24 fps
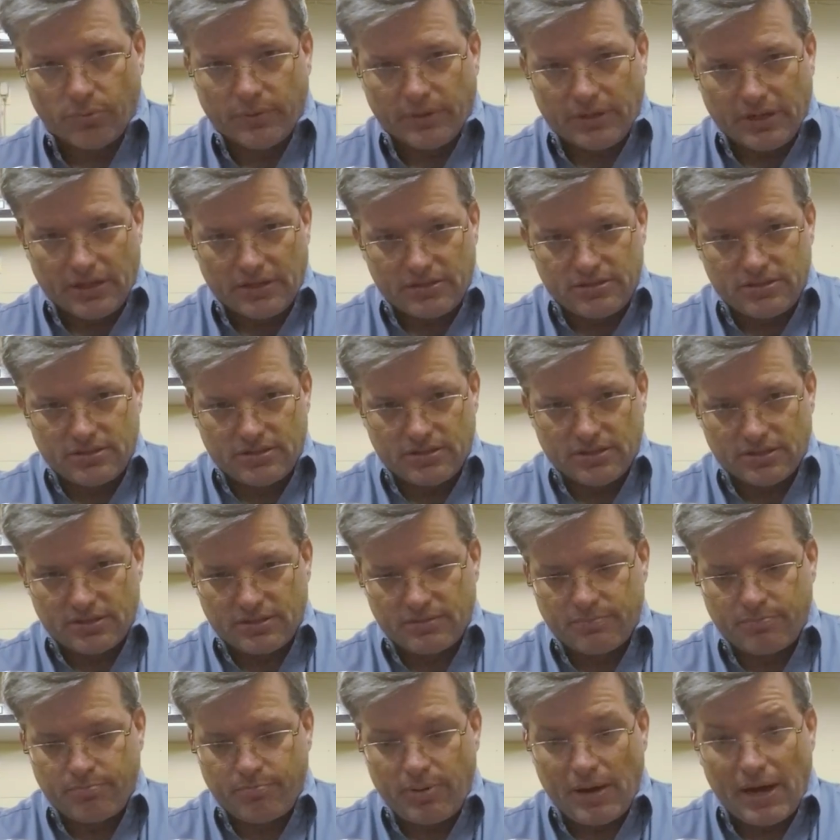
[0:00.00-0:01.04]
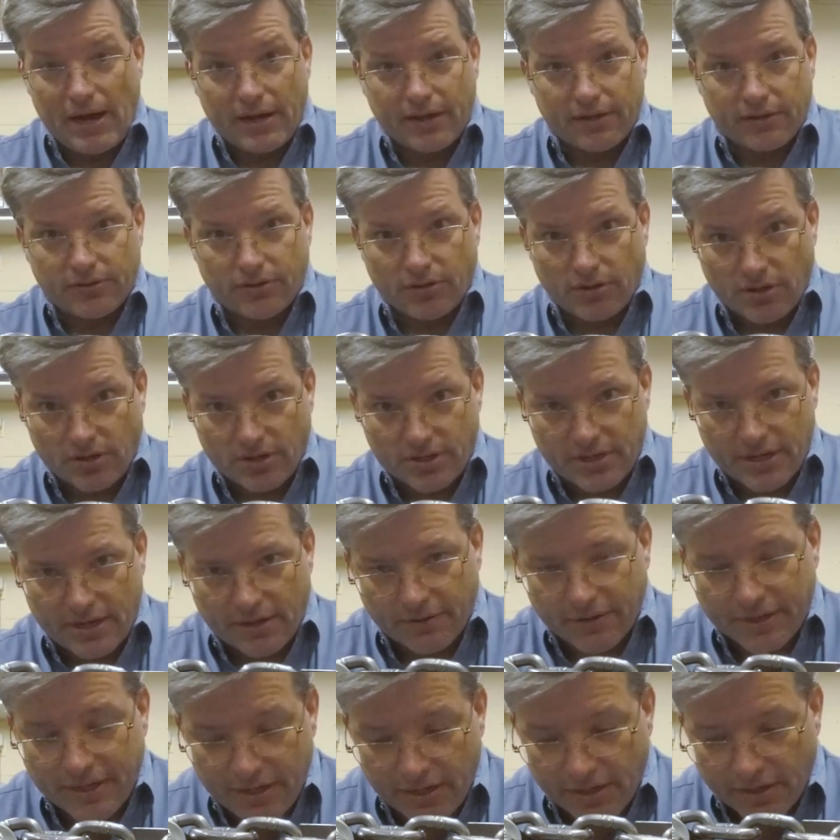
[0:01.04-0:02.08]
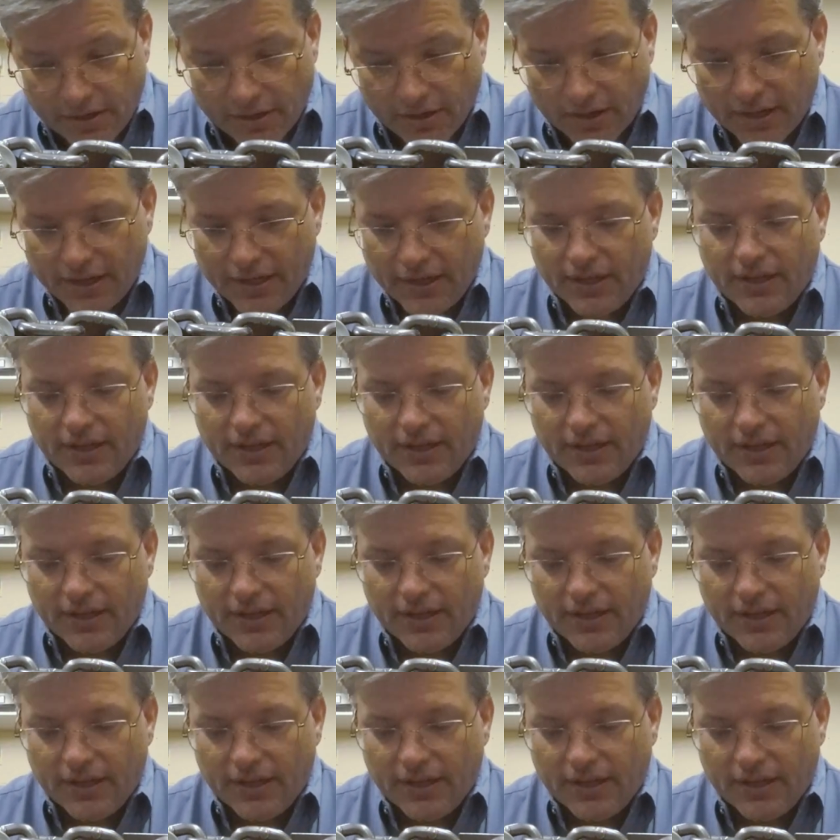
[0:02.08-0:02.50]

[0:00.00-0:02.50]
and that's this pachyderm down here.